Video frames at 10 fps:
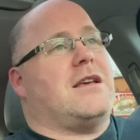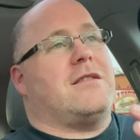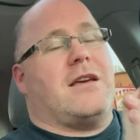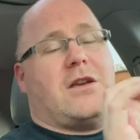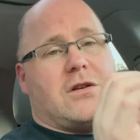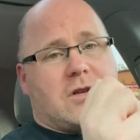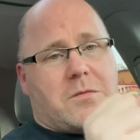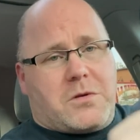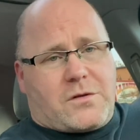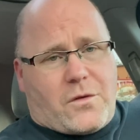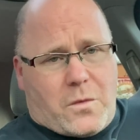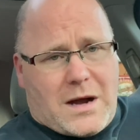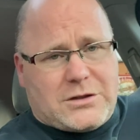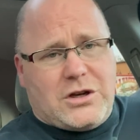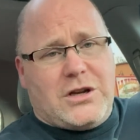And thank you so much for
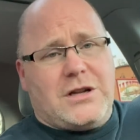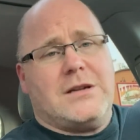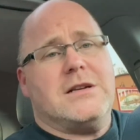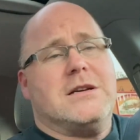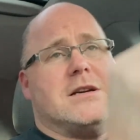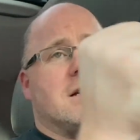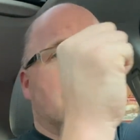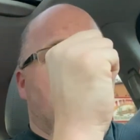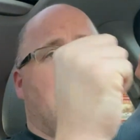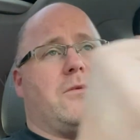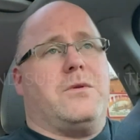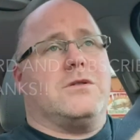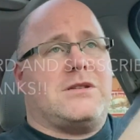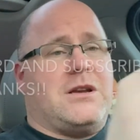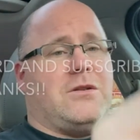watching, and we'll
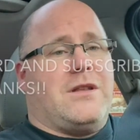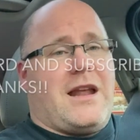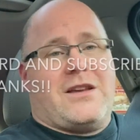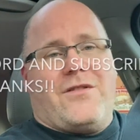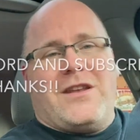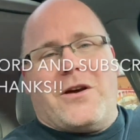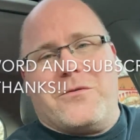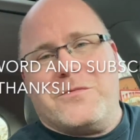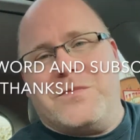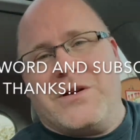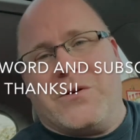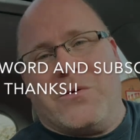see you on the next video. Be cool.